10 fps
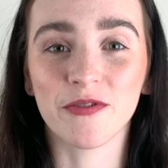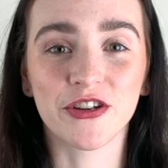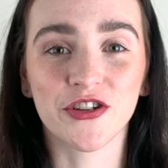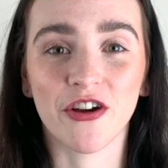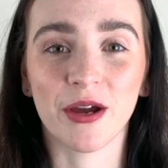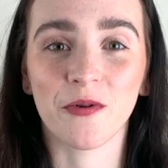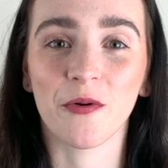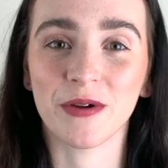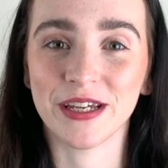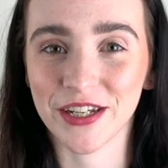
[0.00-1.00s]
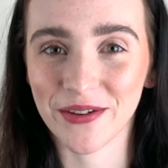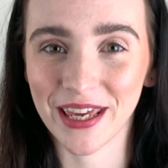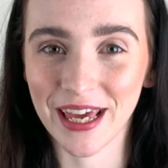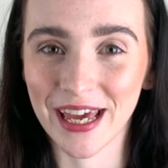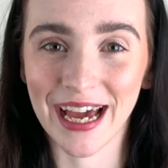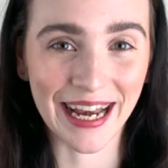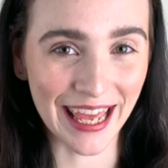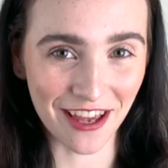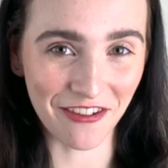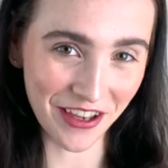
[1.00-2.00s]
enjoying what we do here and
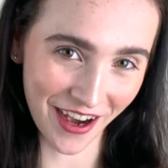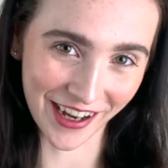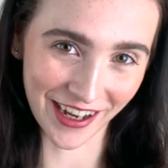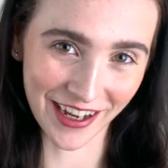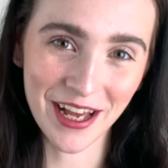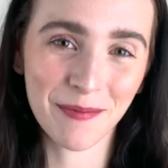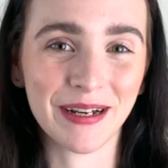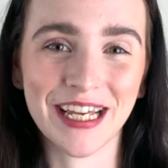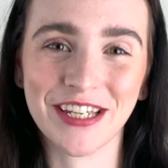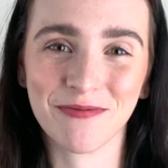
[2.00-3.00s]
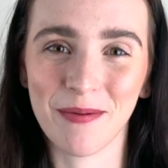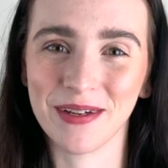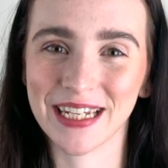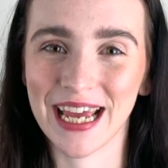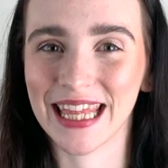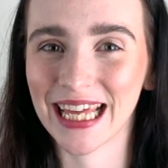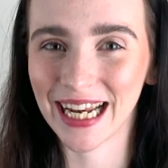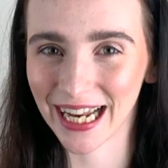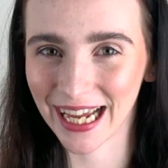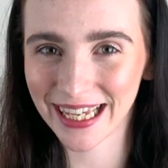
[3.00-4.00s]
if you are, please remember to hit that
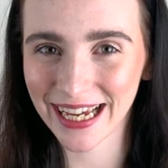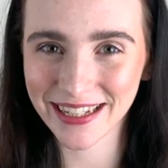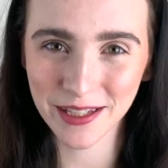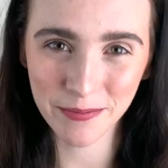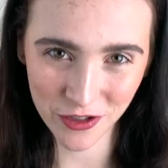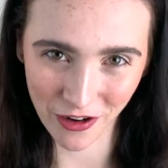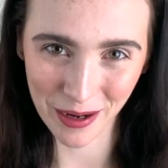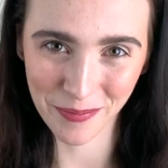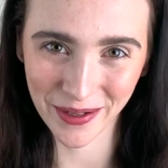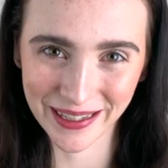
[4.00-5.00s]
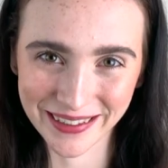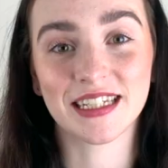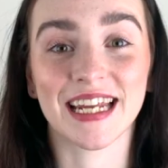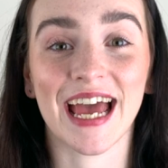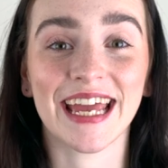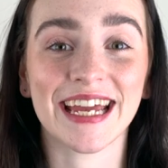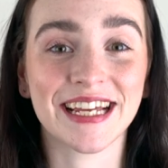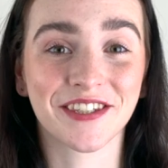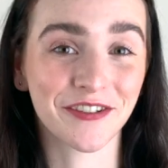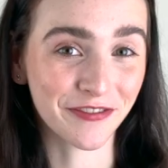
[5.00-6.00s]
like and subscribe button. Today
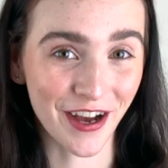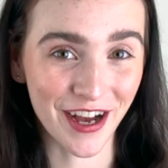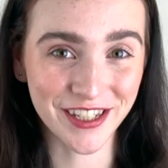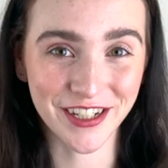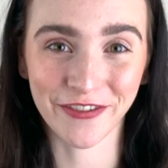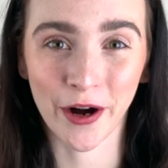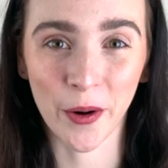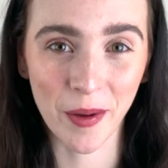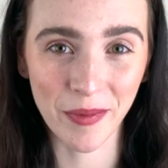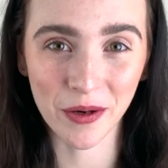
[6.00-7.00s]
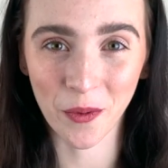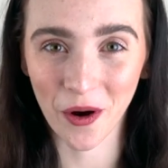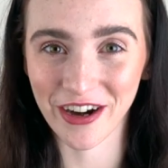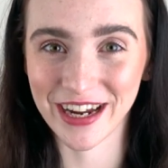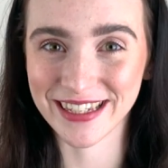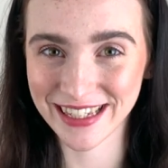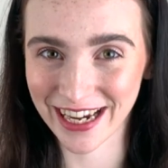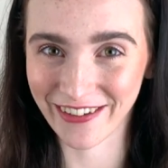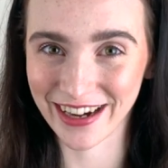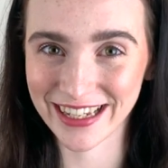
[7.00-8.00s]
is the first of our Women Warriors
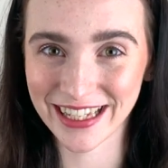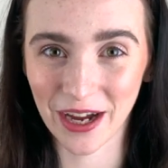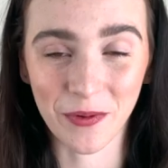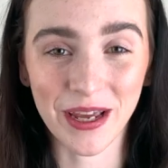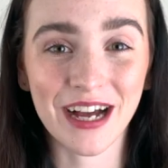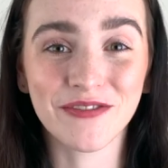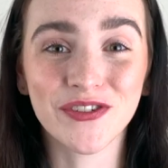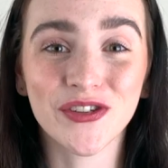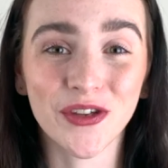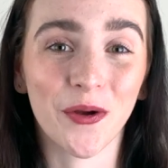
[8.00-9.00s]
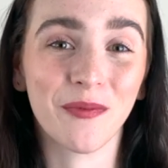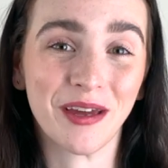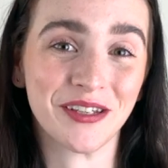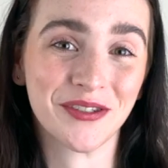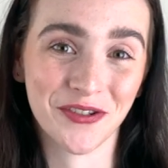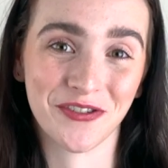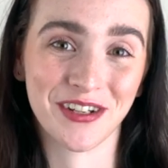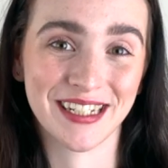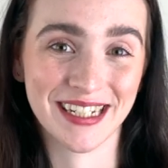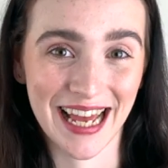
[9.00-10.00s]
series and we have so many
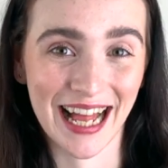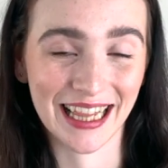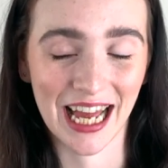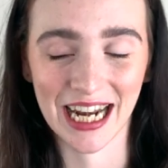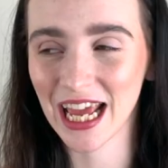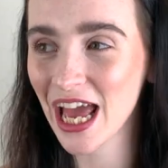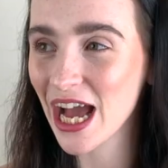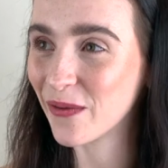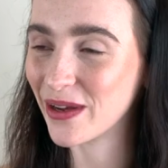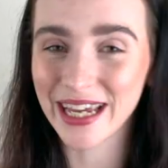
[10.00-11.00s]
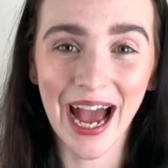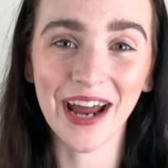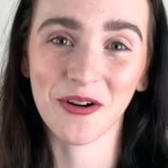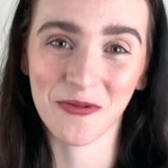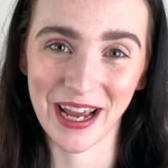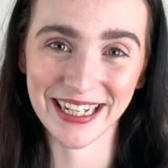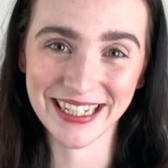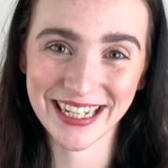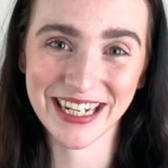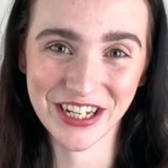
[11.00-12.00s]
stories to tell and we cannot wait
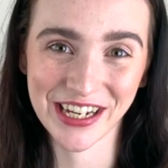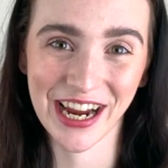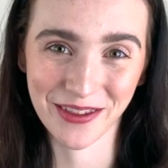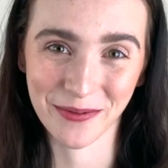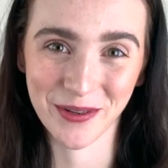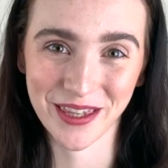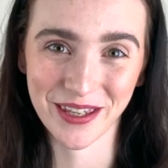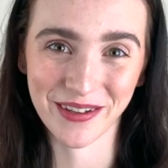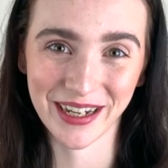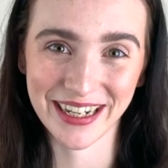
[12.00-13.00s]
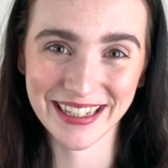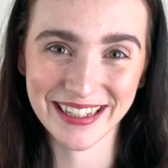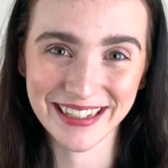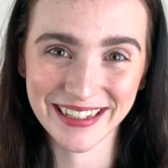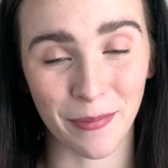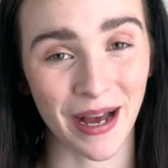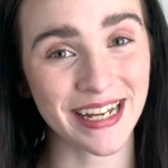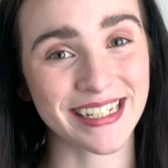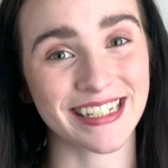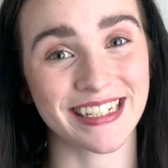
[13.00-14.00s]
to share them with you guys.
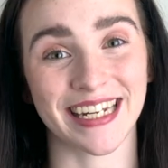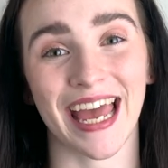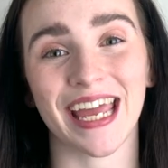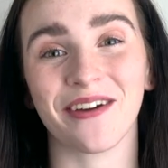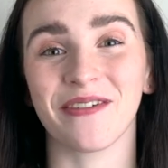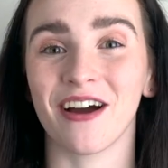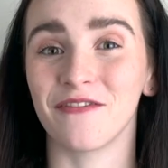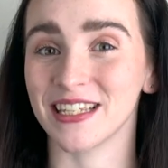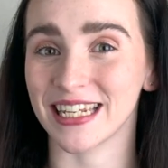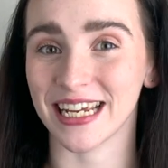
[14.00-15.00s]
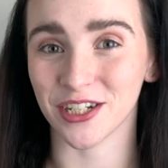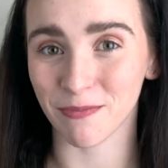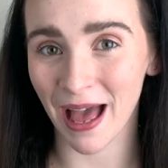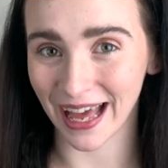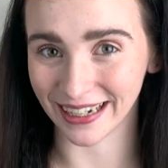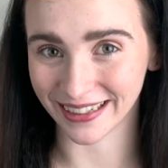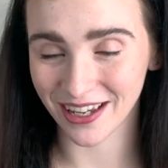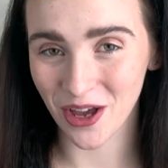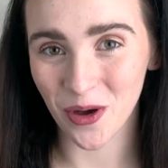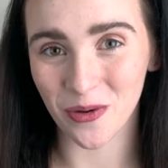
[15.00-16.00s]
But today we are visiting Japan,
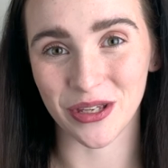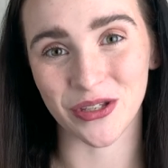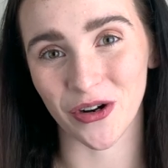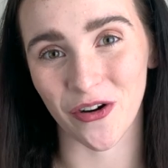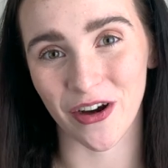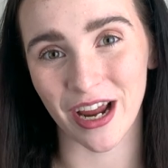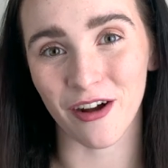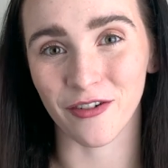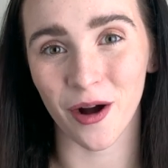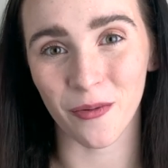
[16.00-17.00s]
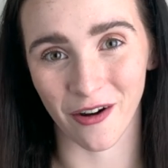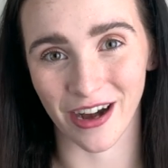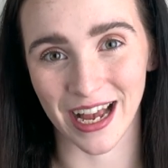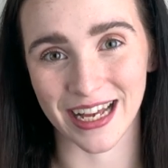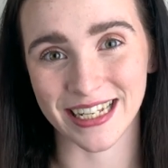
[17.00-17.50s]
where the story of our warrior